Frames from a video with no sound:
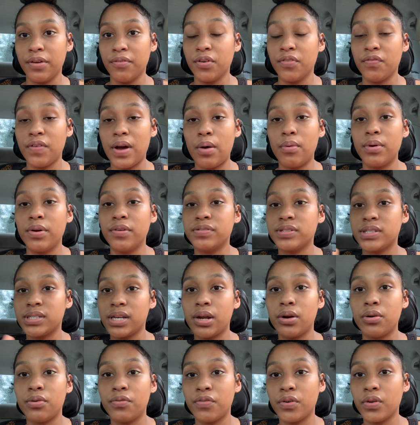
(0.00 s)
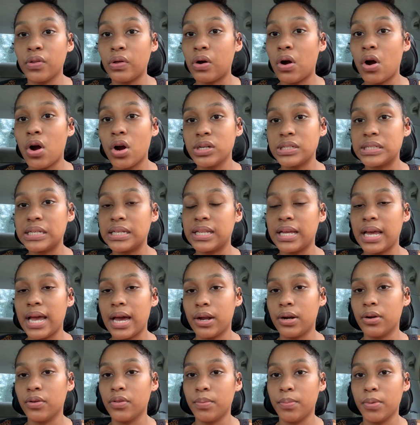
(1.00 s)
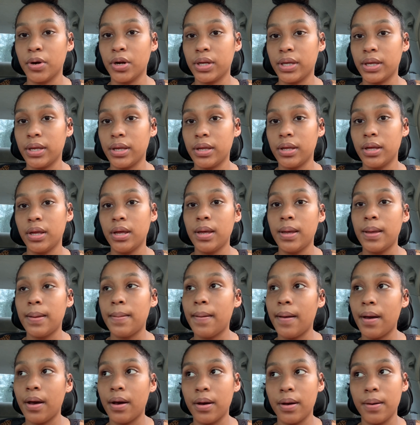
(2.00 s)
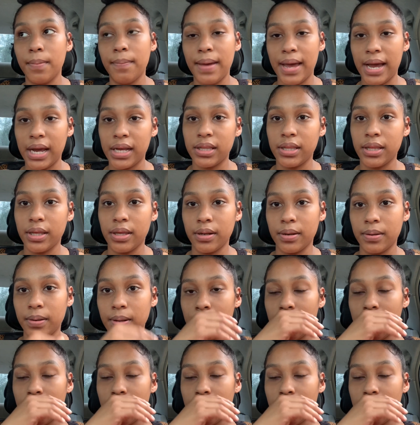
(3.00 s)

If I would have settled for the cars that they had on the market back then.